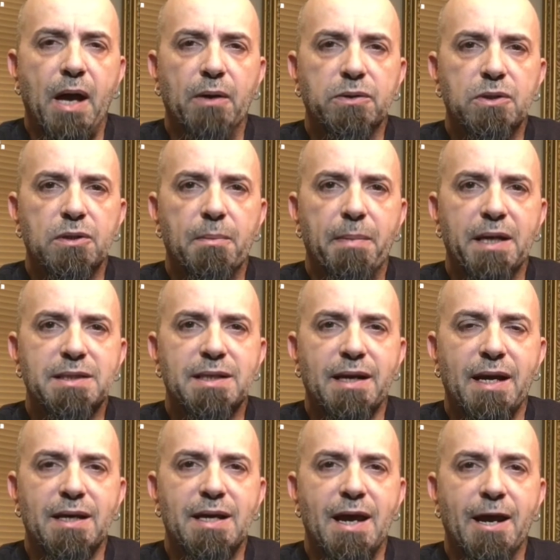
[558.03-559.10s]
do the best that I
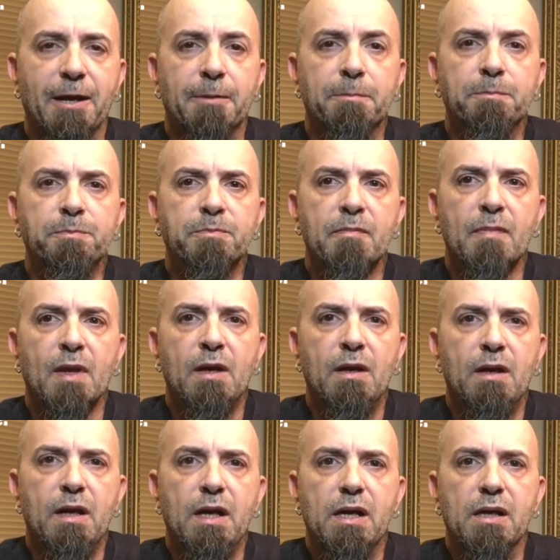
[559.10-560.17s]
can
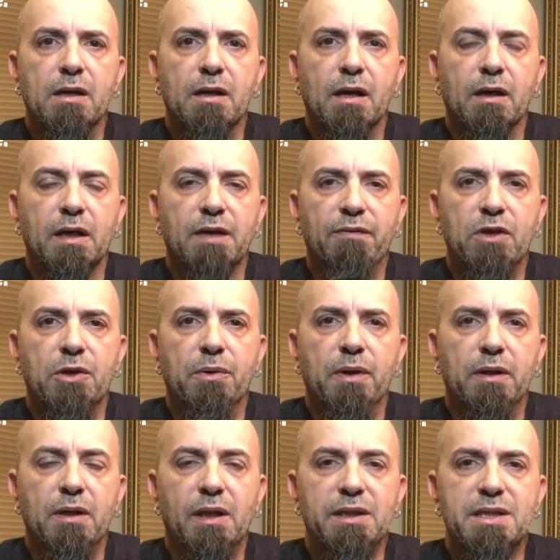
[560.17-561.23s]
in giving you
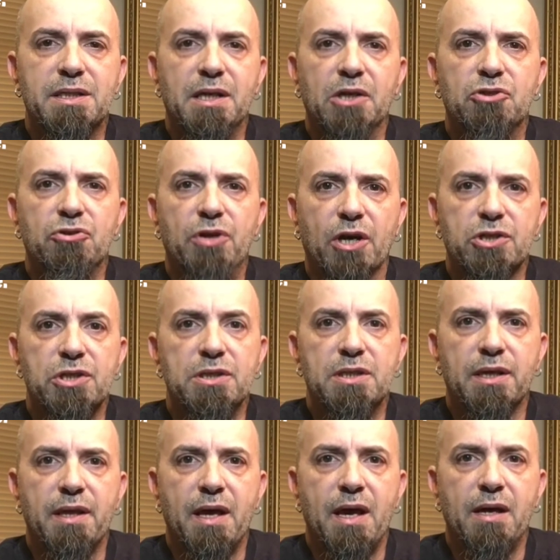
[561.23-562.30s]
at least an introduction to
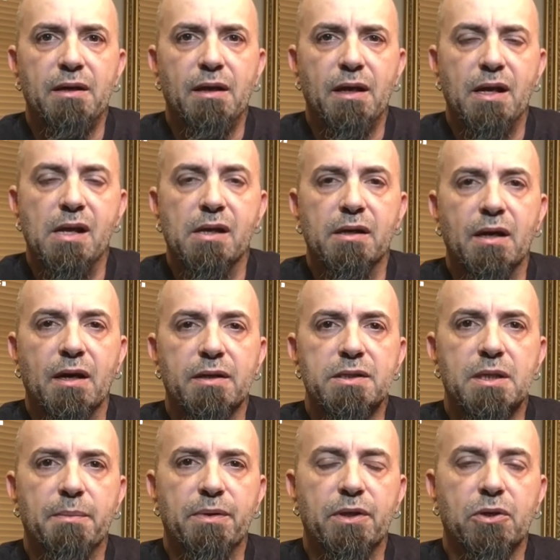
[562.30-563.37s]
that and
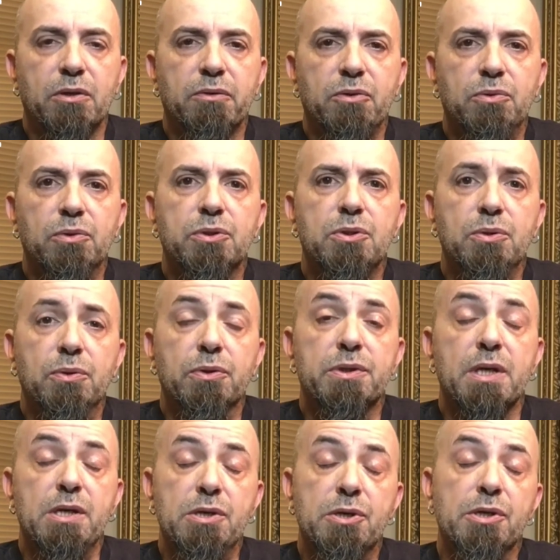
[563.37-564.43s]
some of the cool tools that
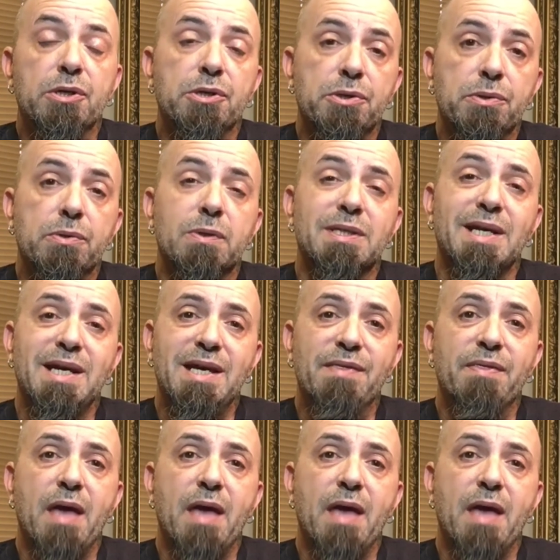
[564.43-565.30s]
you can use in that